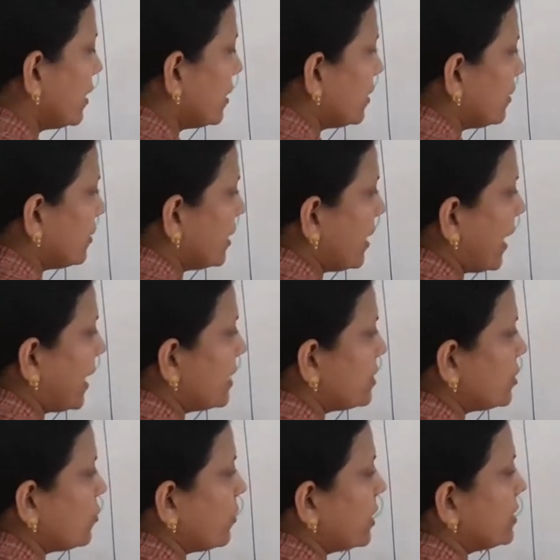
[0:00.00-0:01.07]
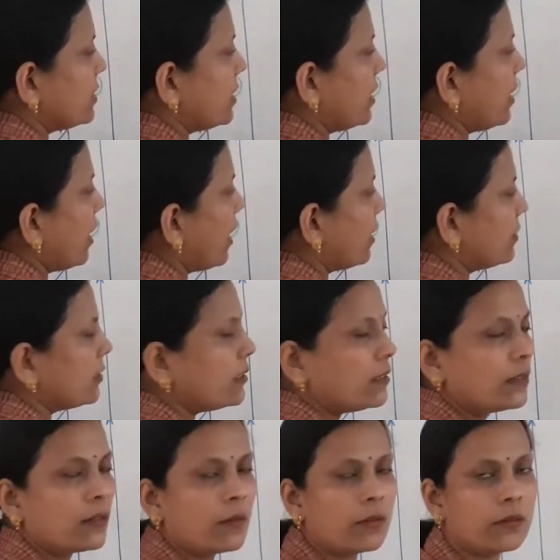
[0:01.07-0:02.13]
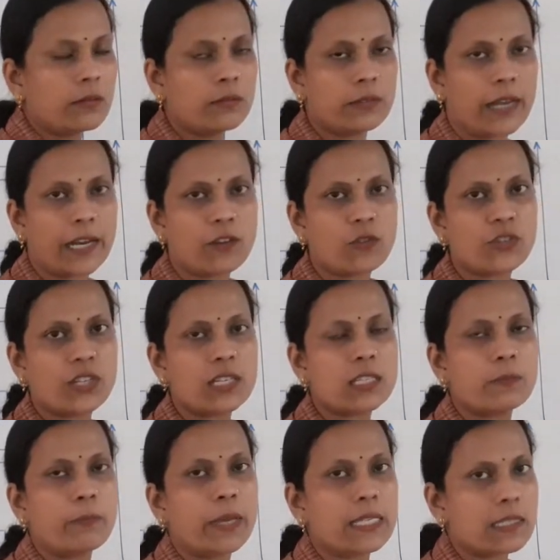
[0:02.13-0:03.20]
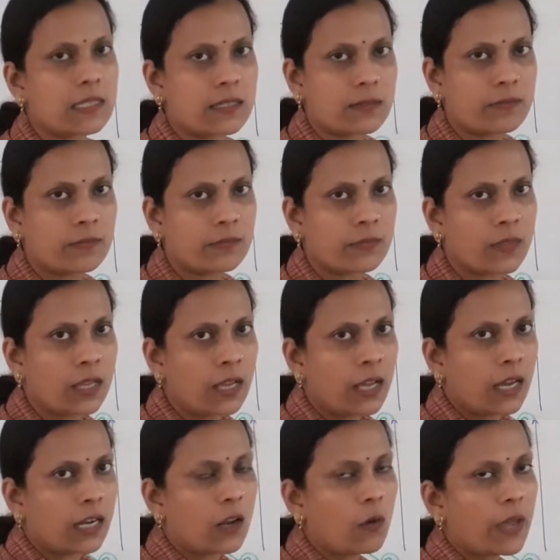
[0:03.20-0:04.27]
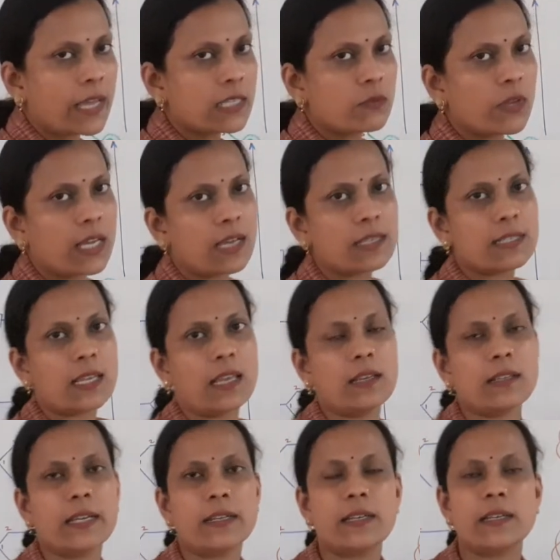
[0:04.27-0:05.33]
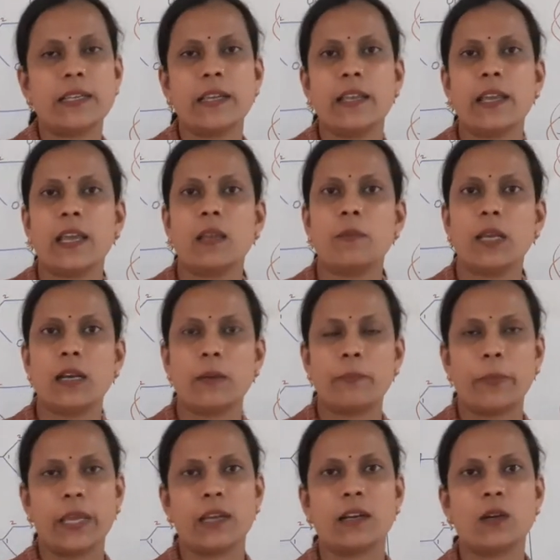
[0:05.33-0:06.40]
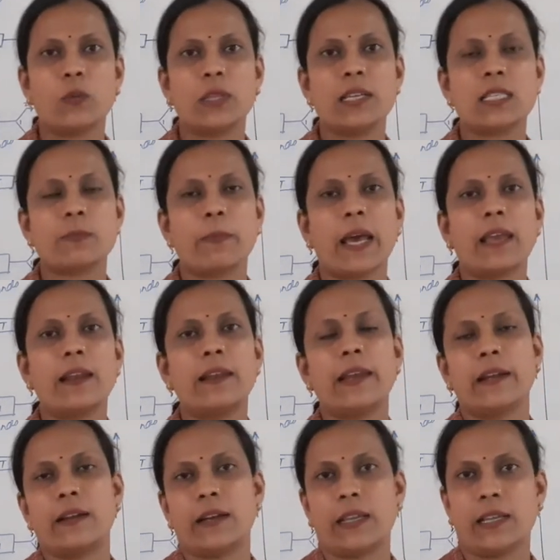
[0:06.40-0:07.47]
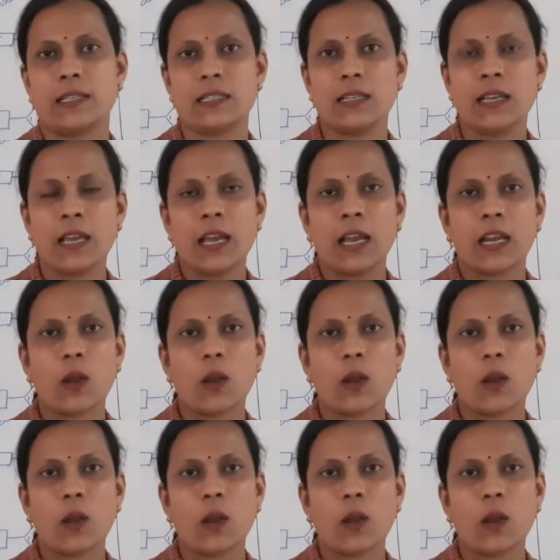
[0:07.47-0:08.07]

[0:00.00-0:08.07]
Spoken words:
The lines you can see are the nitrogenous bases. Now as we are saying that the DNA can be compared with a spiral ladder case.